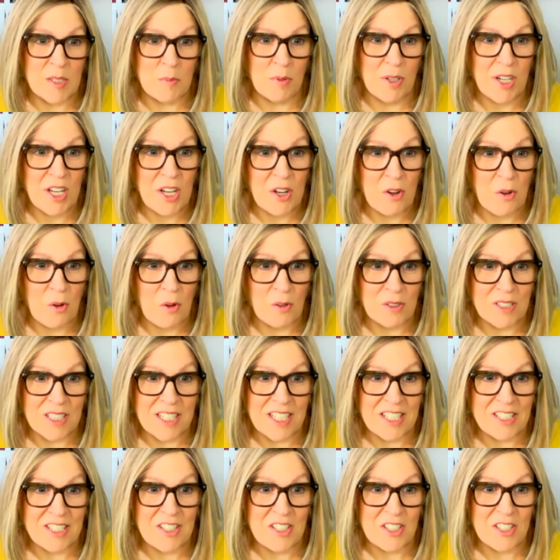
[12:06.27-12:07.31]
pretty cold and
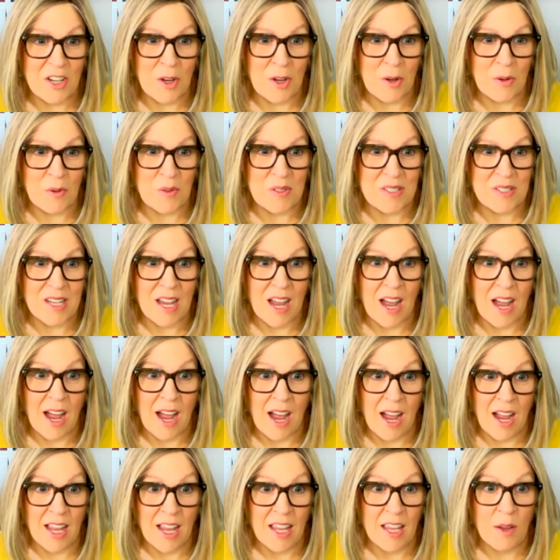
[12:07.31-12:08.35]
it snows,
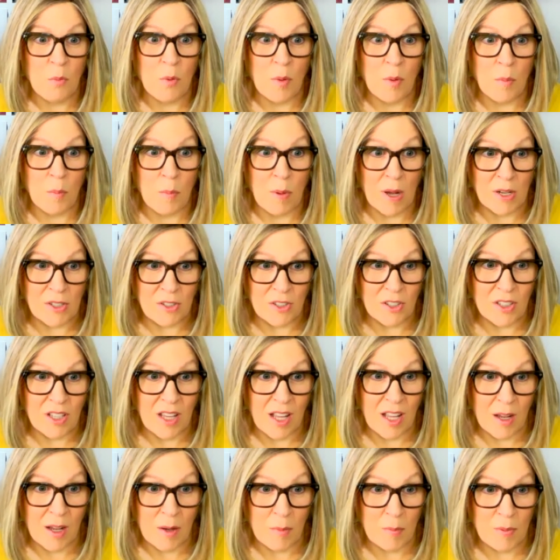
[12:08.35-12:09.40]
I will bundle
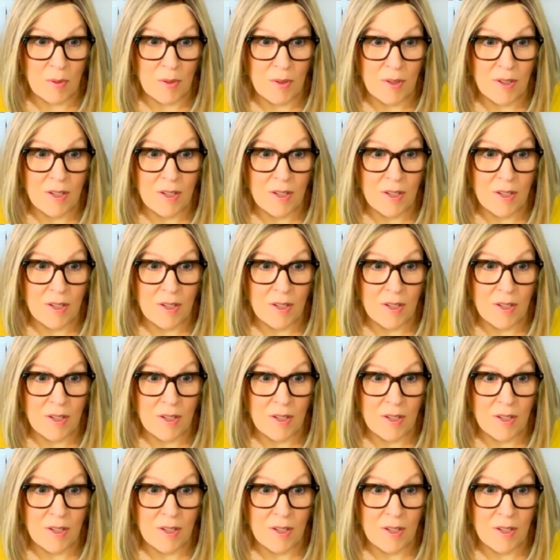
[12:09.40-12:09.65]
up,